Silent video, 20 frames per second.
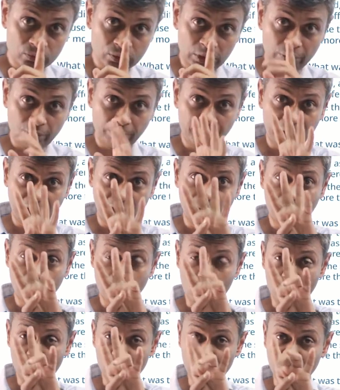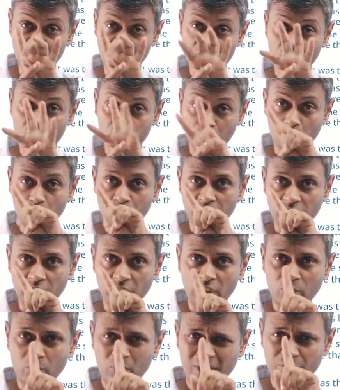Now I'm buying four things for 1000
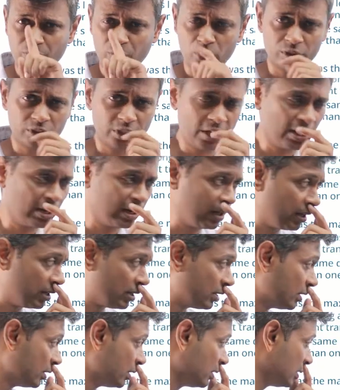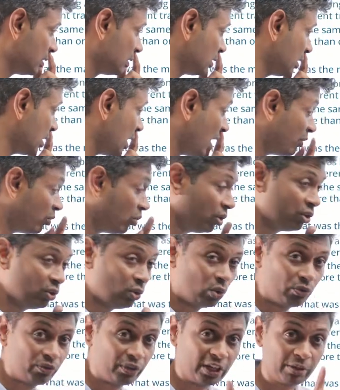and one for 300. I want to
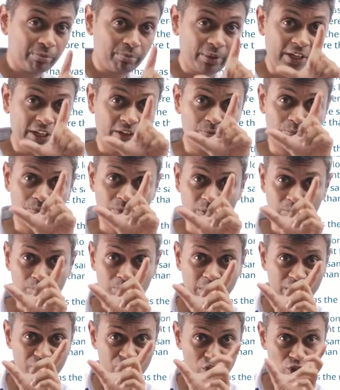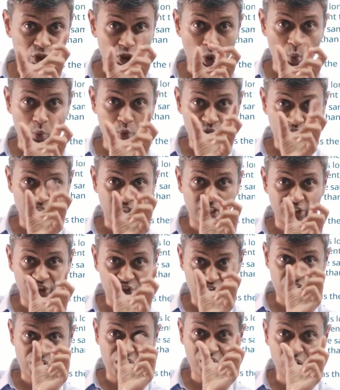know if I can buy a bunch of 1000 and
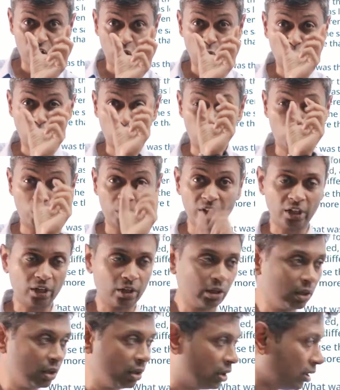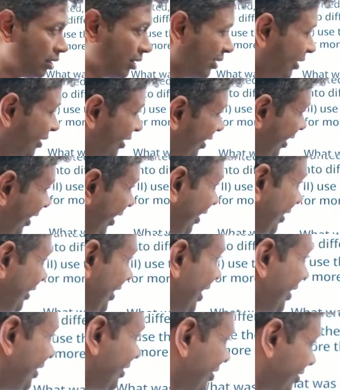300 together and
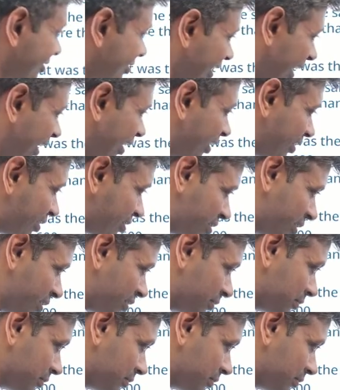get this guy interested.